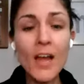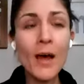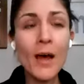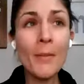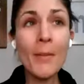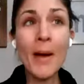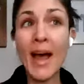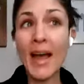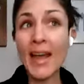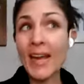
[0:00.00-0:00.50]

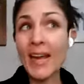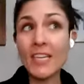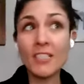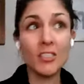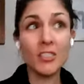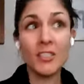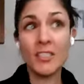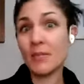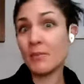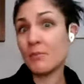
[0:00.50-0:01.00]
um, I
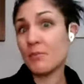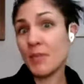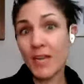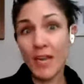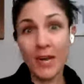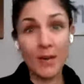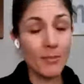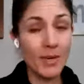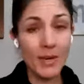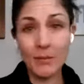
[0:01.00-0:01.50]
actually didn't
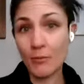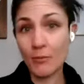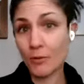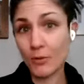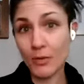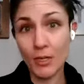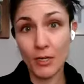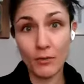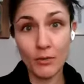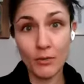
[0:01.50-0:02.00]
become an
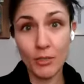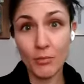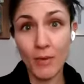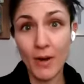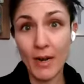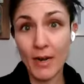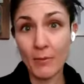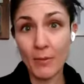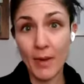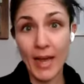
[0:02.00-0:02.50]
Emerald coach
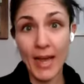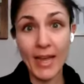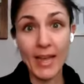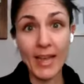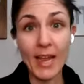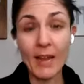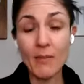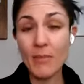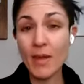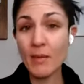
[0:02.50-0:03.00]
right
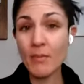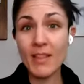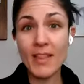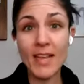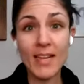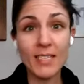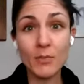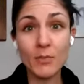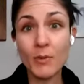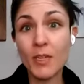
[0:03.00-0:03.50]
away. And maybe
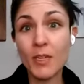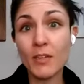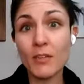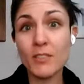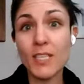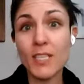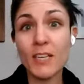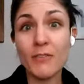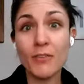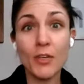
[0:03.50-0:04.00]
that's what it
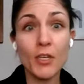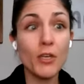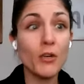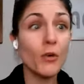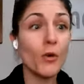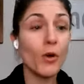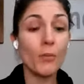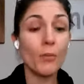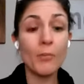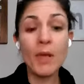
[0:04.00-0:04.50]
looks like for
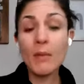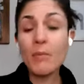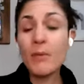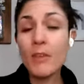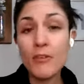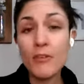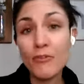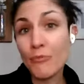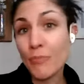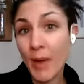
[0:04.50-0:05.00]
you. Or maybe
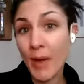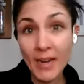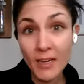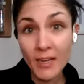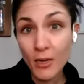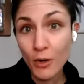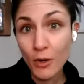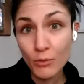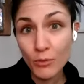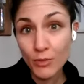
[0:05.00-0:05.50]
you've been
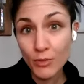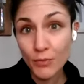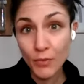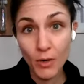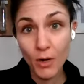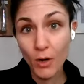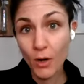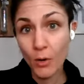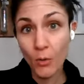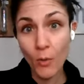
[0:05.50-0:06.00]
a coach
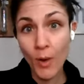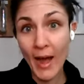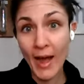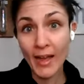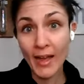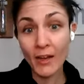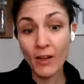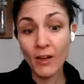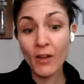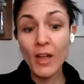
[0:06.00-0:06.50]
for a
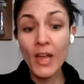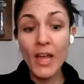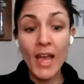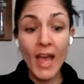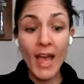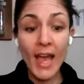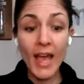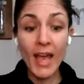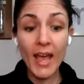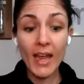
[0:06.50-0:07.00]
while
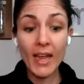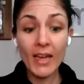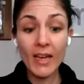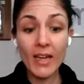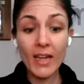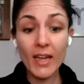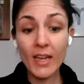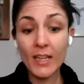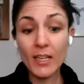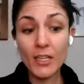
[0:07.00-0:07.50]

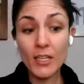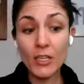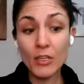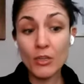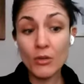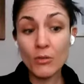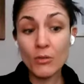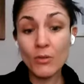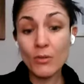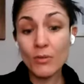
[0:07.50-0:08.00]
and
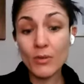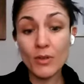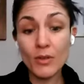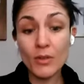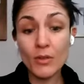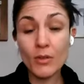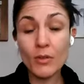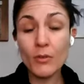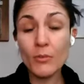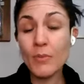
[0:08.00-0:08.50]
you
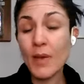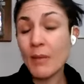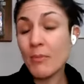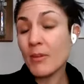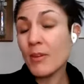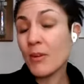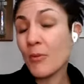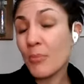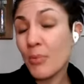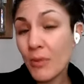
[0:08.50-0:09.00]
you
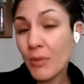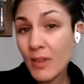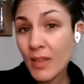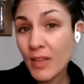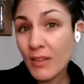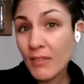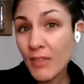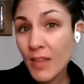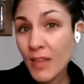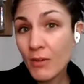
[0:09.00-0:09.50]
maybe don't
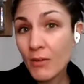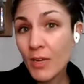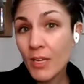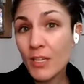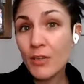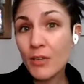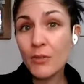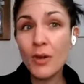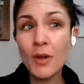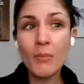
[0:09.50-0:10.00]
believe that you
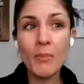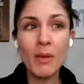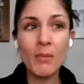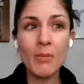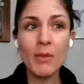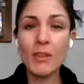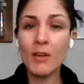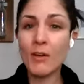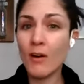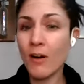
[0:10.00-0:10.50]
can do it
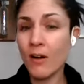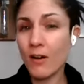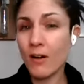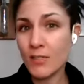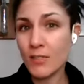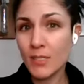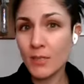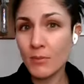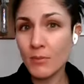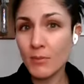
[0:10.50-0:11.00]
maybe there
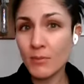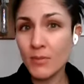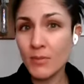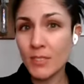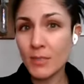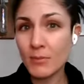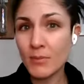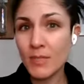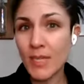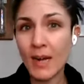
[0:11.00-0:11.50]
are some
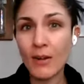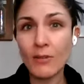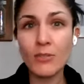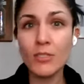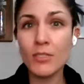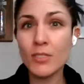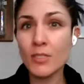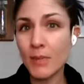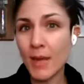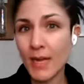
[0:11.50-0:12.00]
some
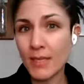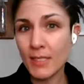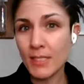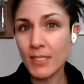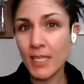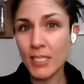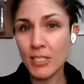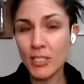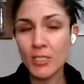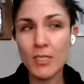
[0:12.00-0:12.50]
doubts or some
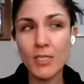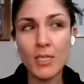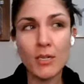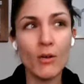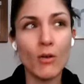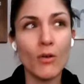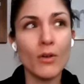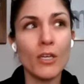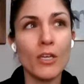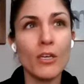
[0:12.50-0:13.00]
hesitations that
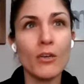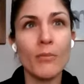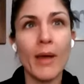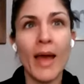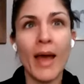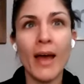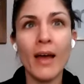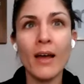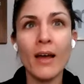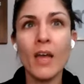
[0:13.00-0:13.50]
are holding you
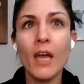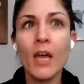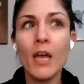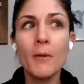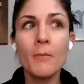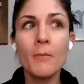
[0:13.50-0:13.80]
back